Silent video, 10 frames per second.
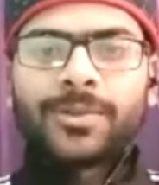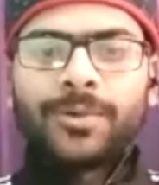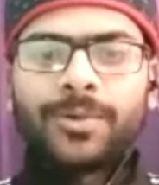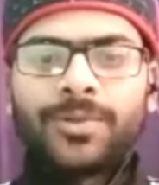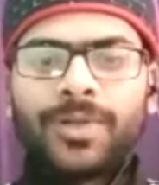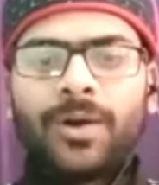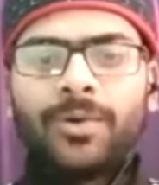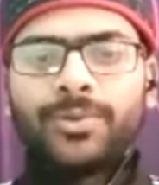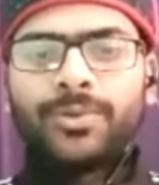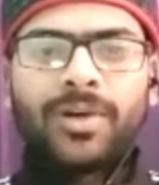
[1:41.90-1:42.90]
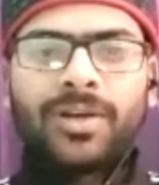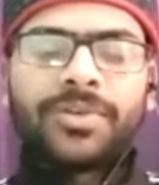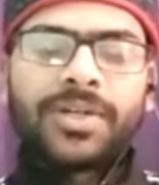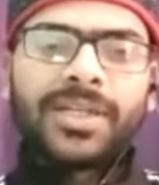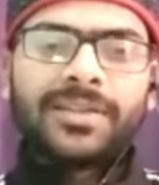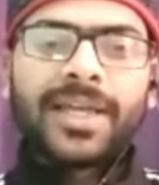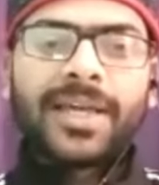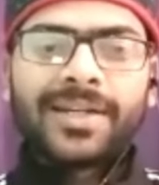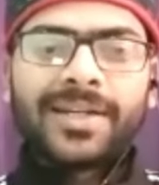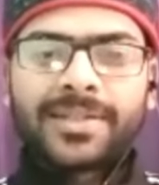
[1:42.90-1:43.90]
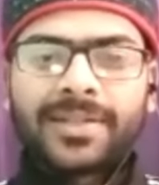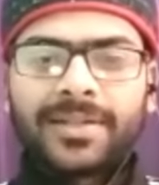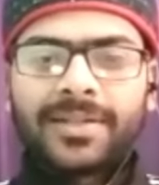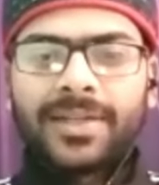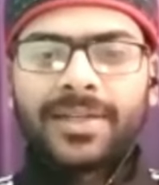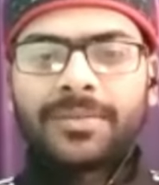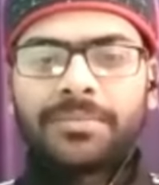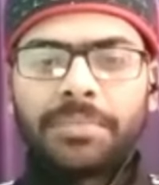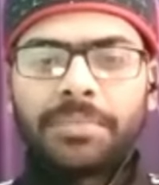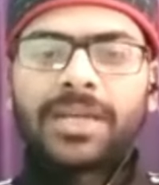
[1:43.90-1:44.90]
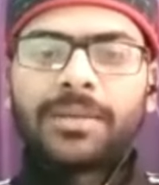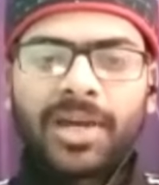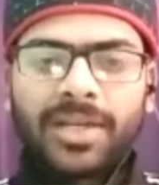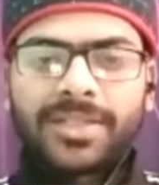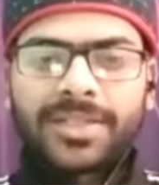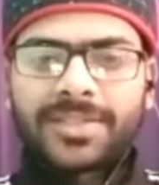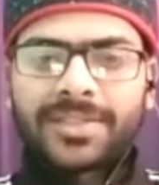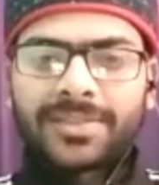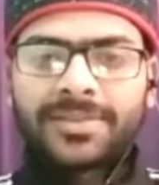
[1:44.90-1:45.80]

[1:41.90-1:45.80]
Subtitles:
so now you are working there as a like makeup artist.